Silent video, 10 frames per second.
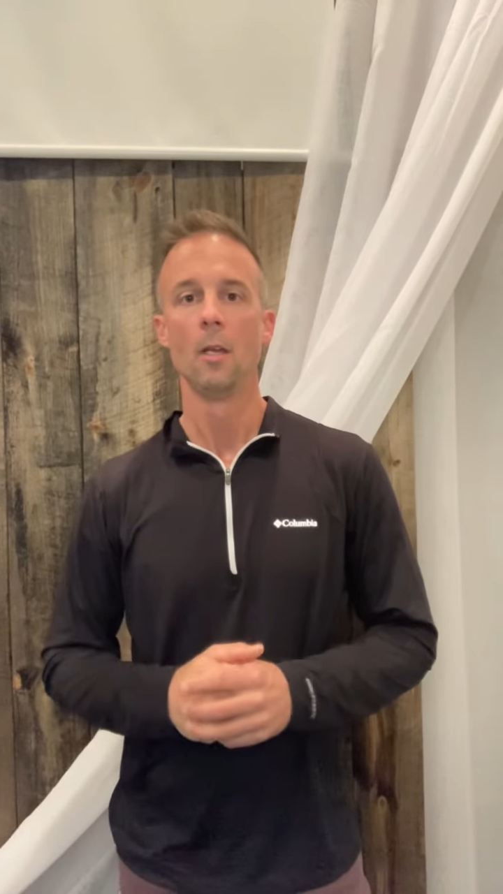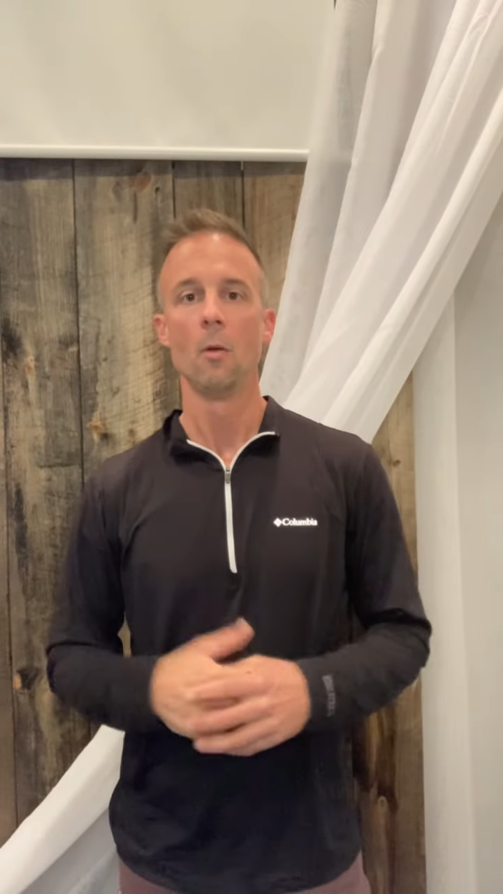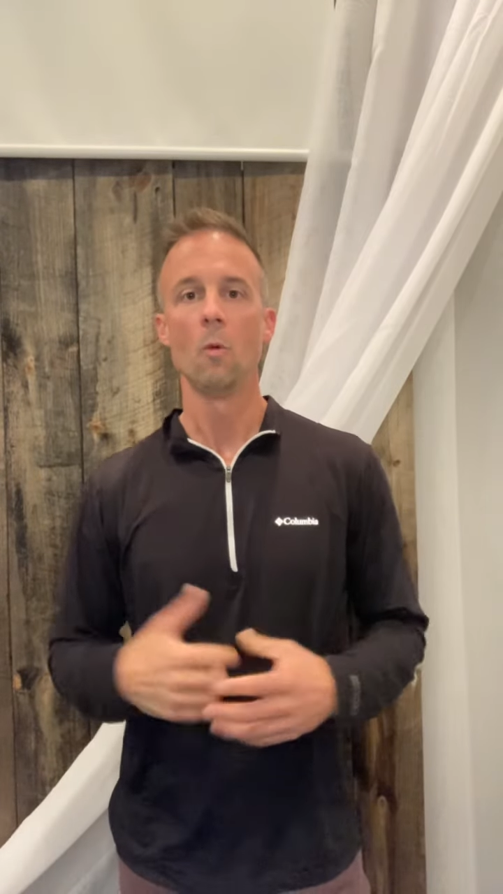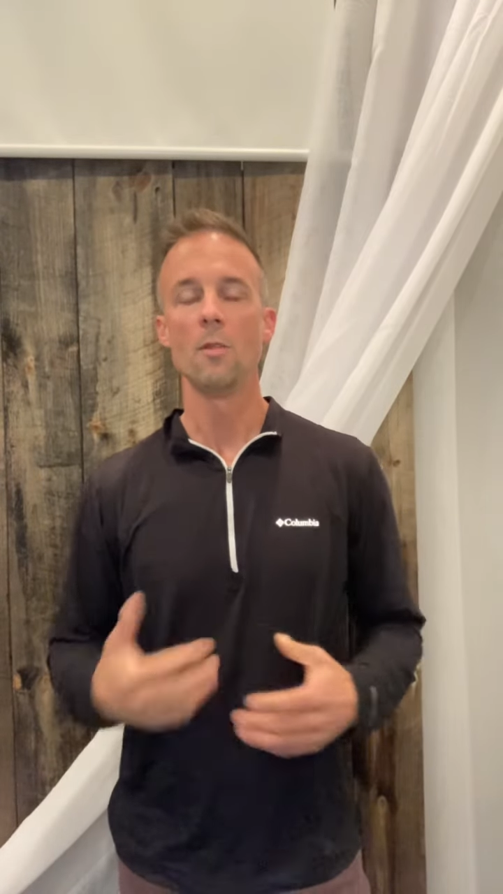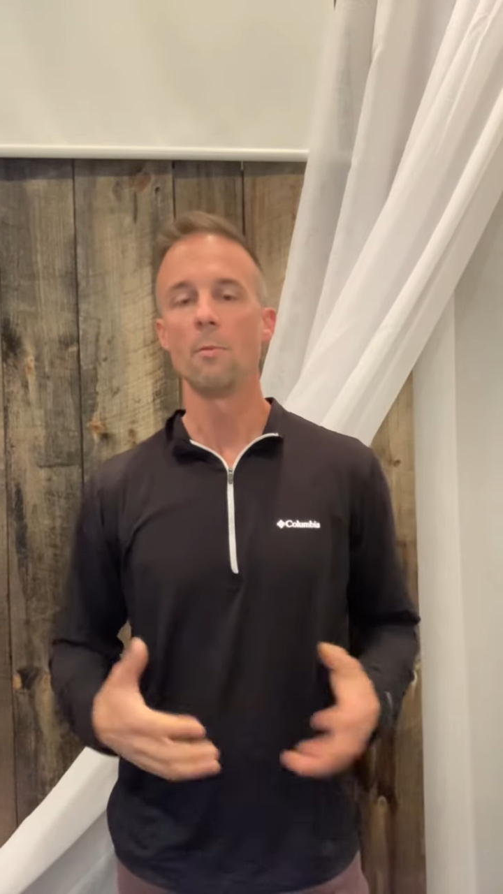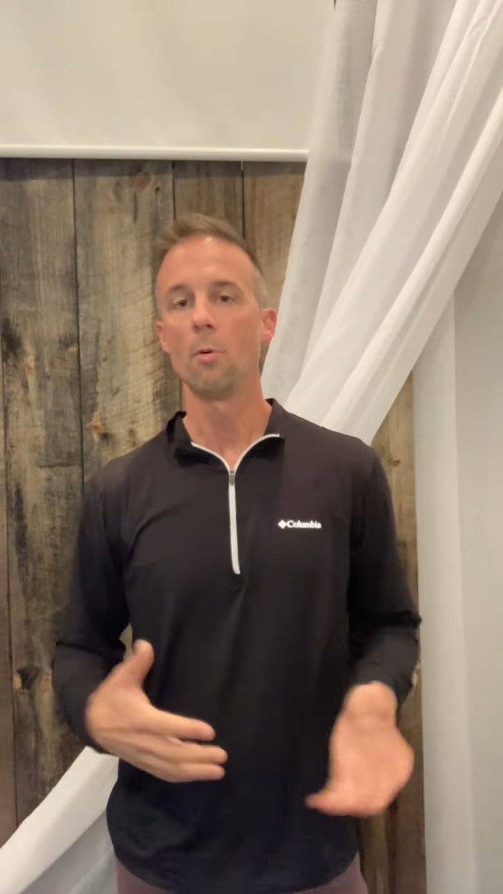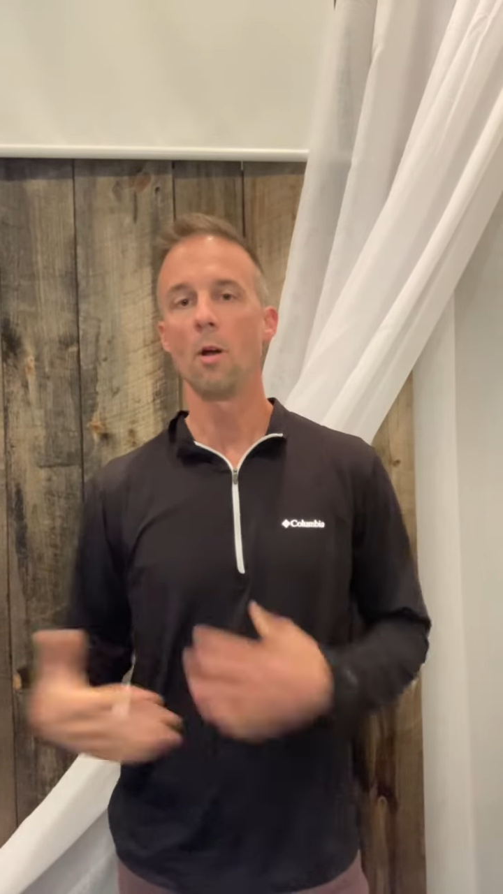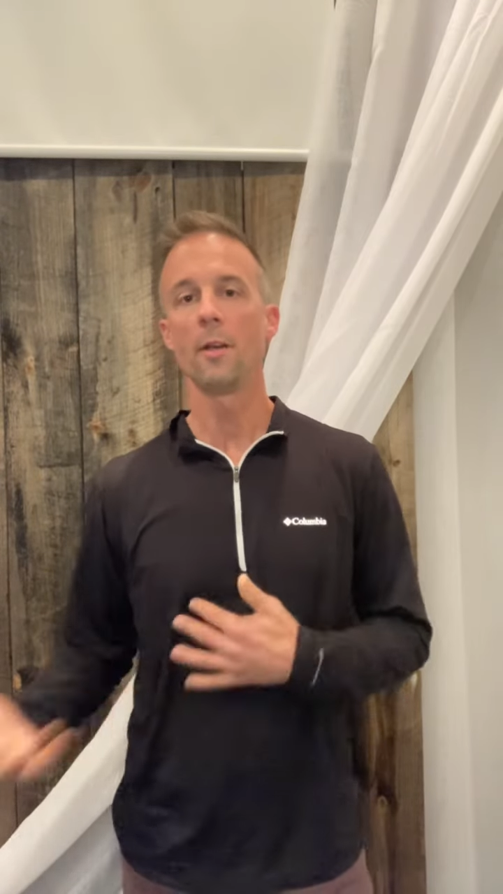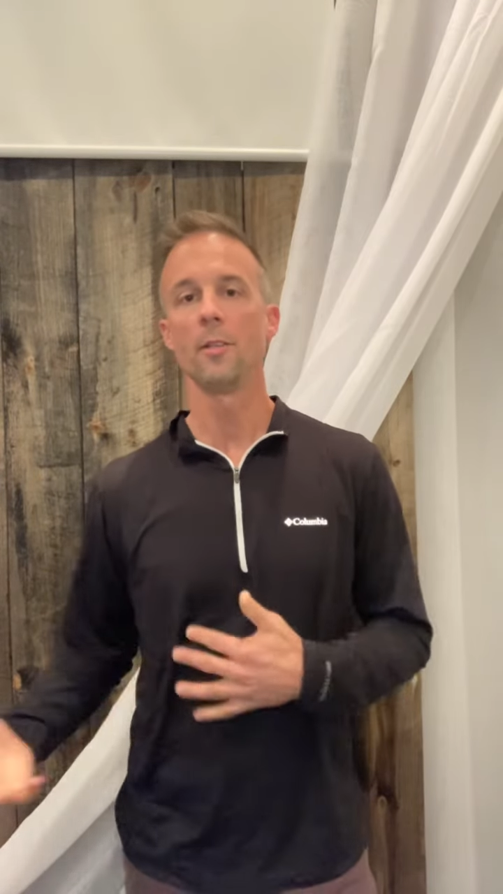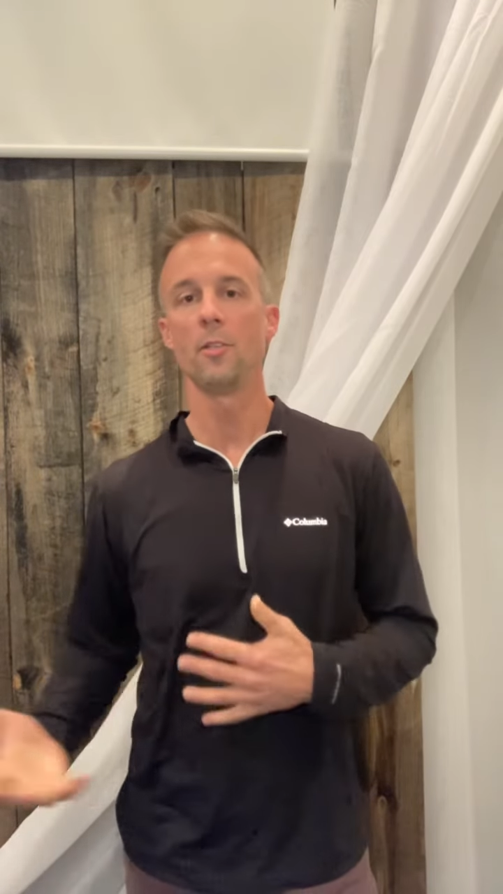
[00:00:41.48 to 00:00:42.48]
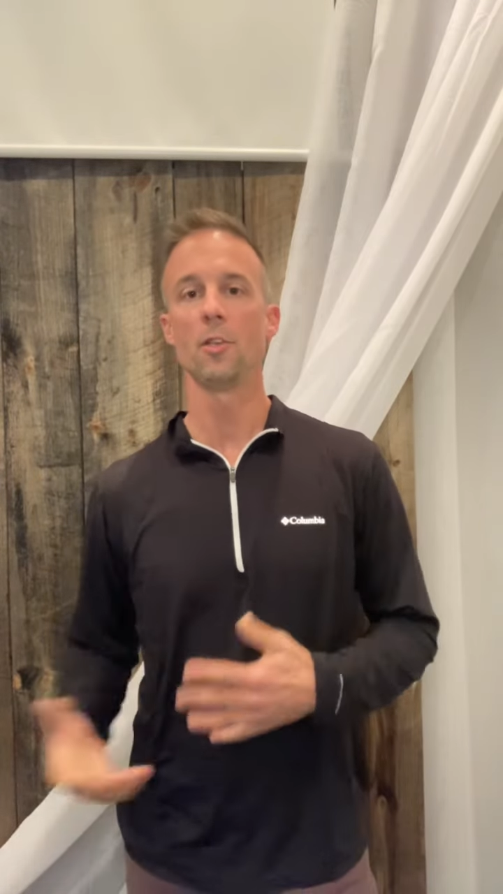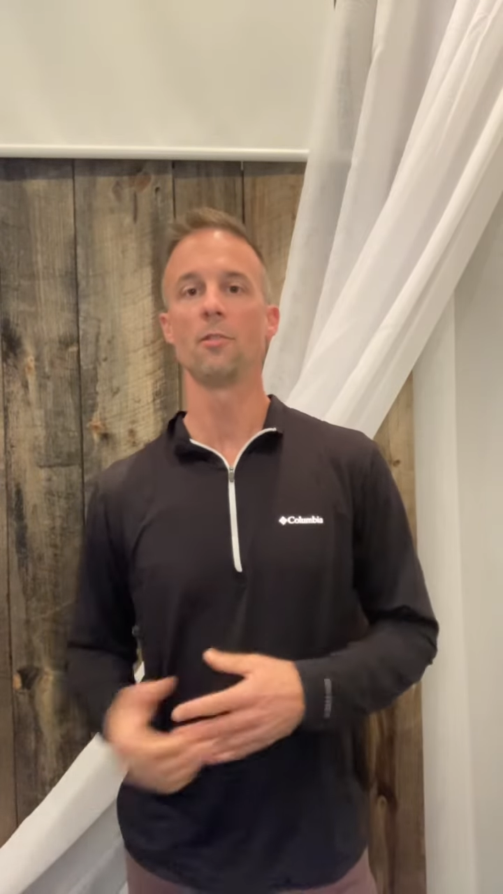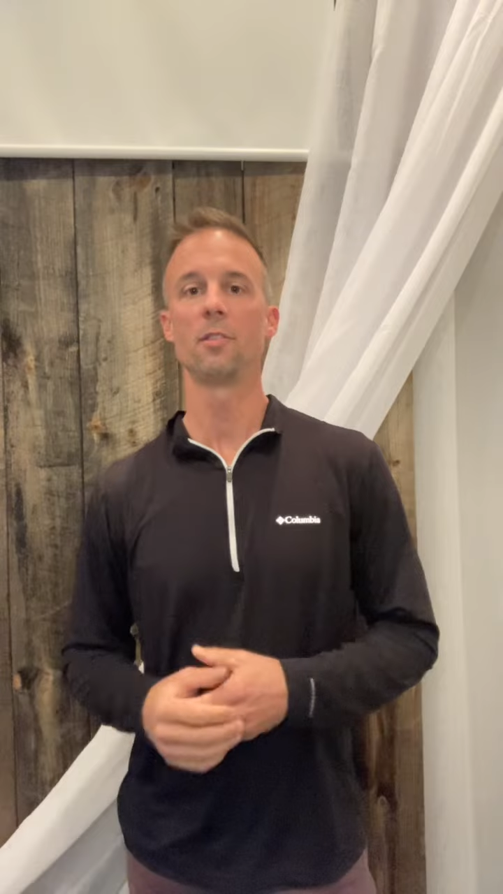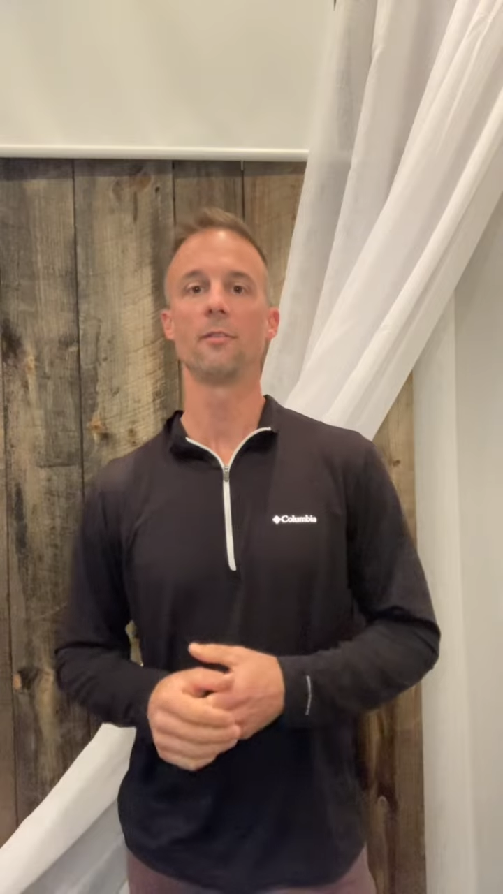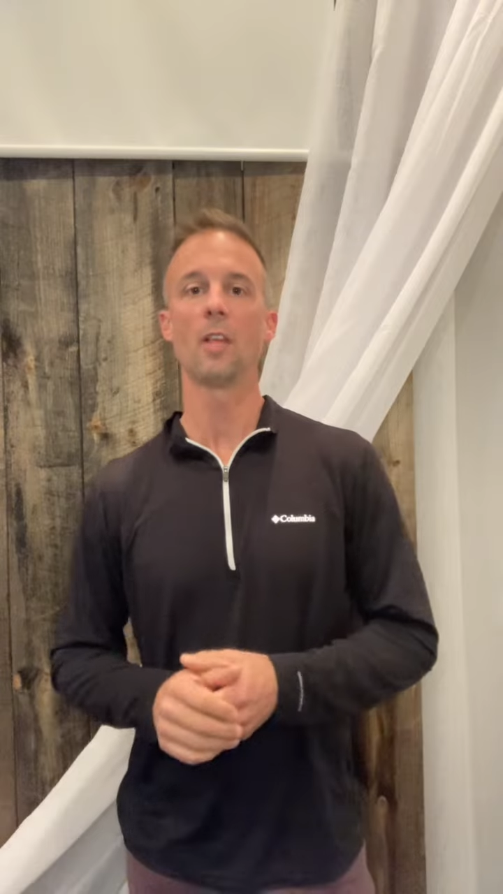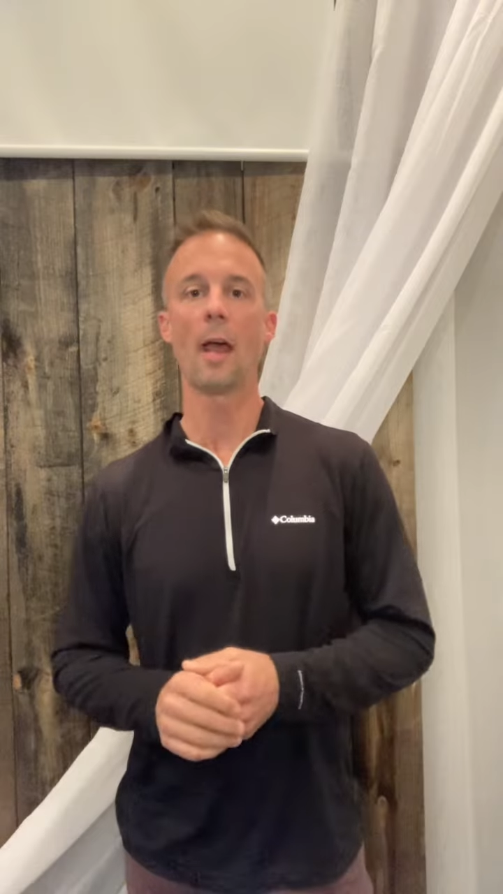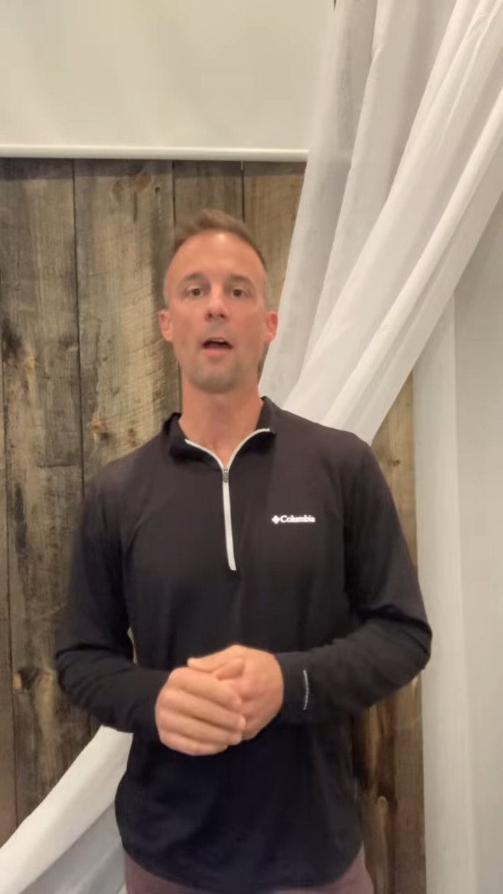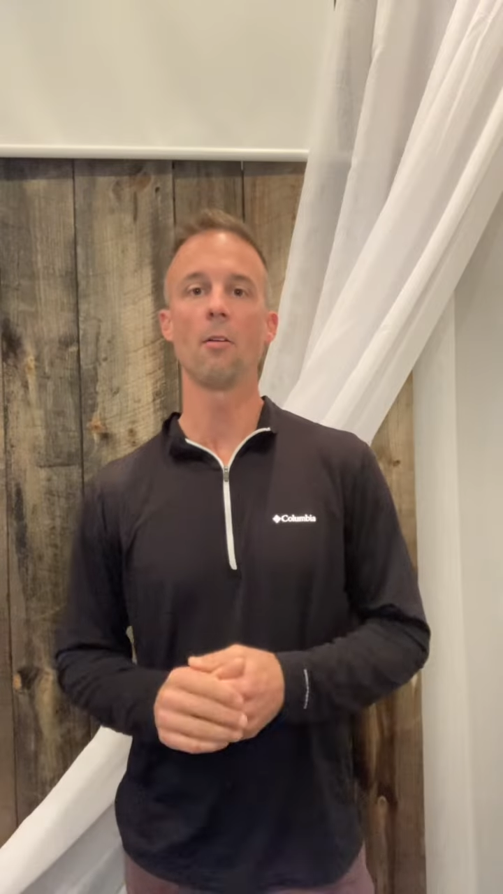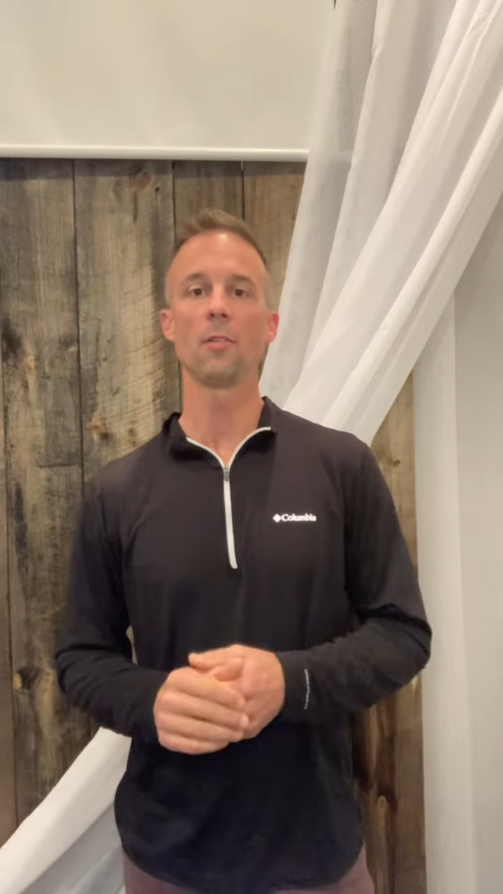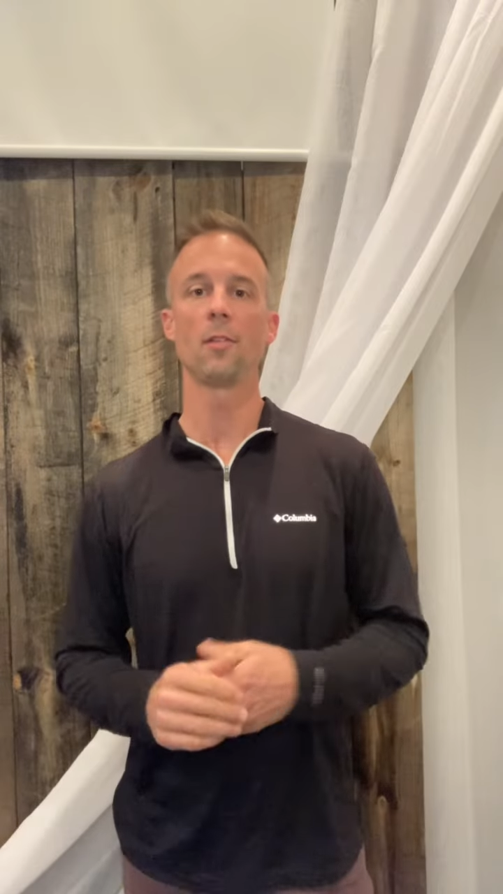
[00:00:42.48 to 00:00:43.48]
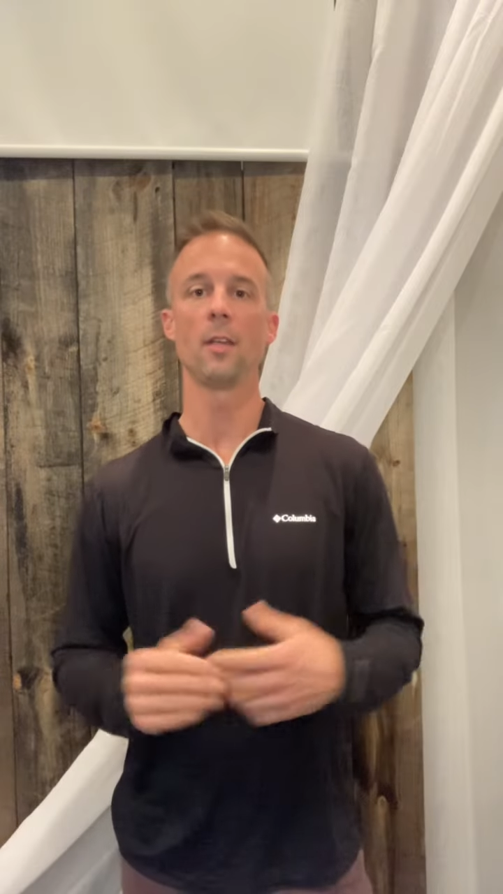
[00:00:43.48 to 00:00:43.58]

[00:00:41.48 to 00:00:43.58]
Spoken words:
When they're brought into Joseph's house,